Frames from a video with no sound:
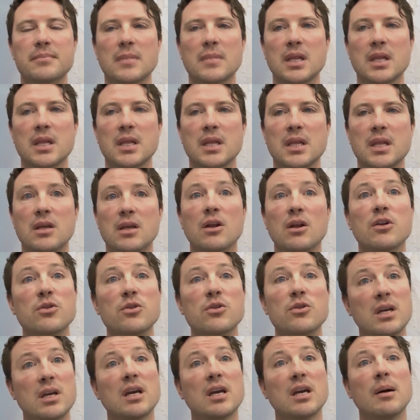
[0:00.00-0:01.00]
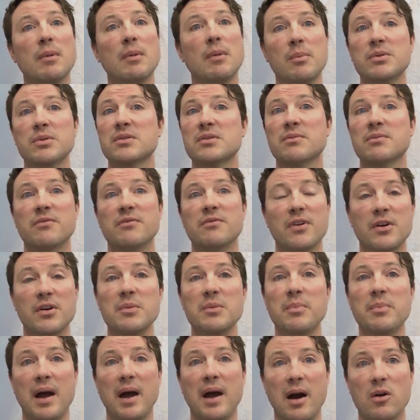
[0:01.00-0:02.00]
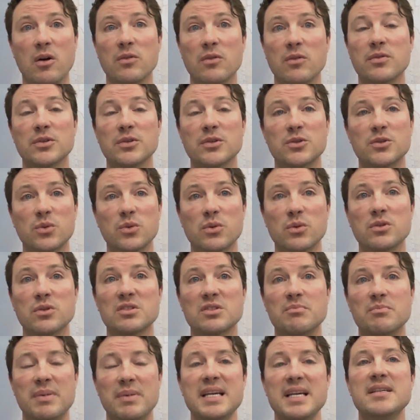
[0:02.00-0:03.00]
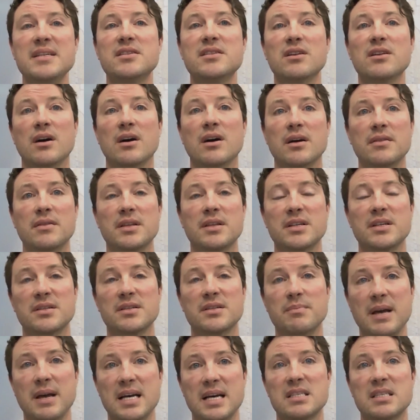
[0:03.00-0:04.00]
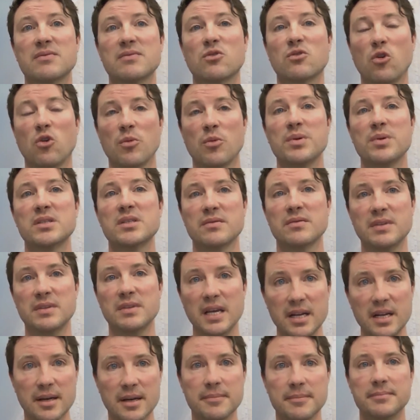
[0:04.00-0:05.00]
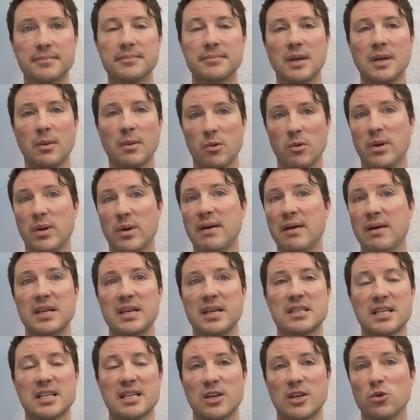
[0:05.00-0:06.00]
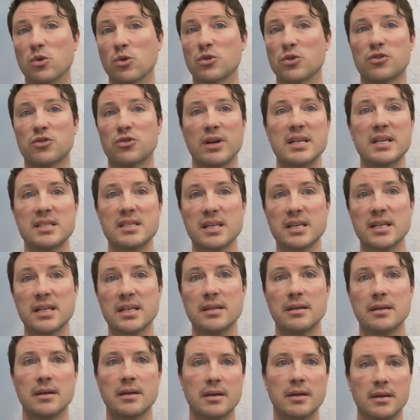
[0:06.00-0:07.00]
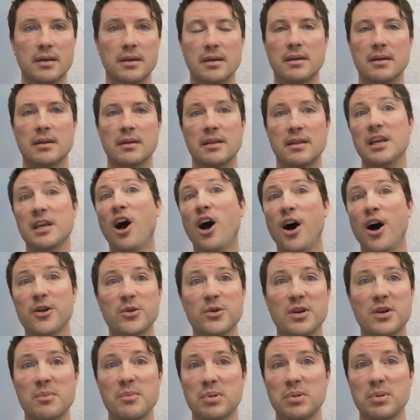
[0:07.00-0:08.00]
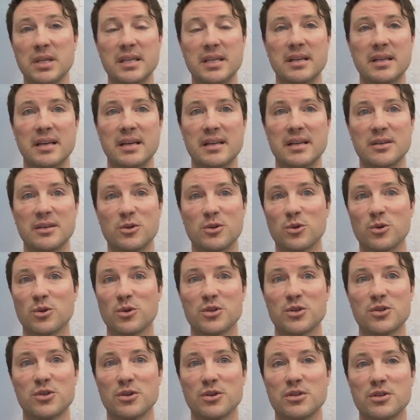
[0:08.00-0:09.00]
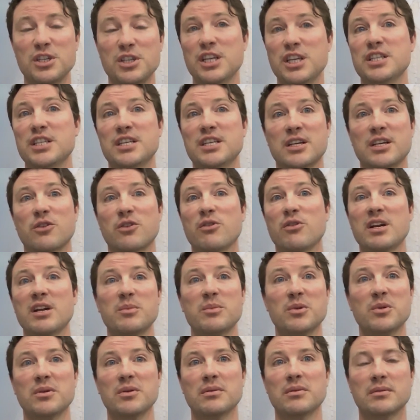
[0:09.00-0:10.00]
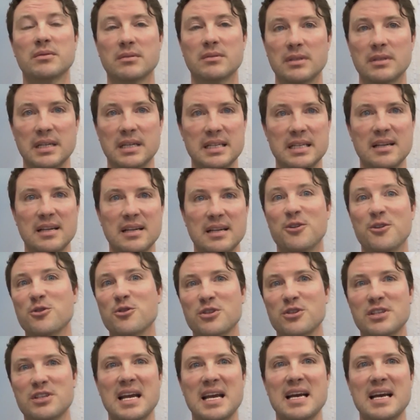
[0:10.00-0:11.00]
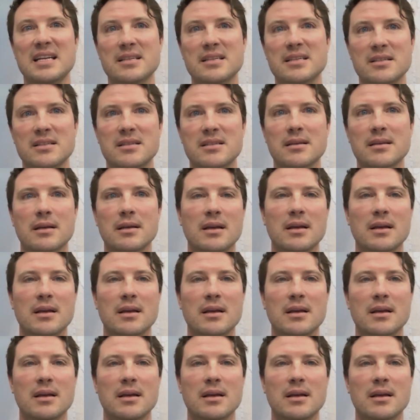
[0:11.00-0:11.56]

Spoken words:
you know, you can come up with some very powerful tools based on this massive corpus of data. I mean, we have things like Google Translate. The autocomplete in Google Search is incredible. It understands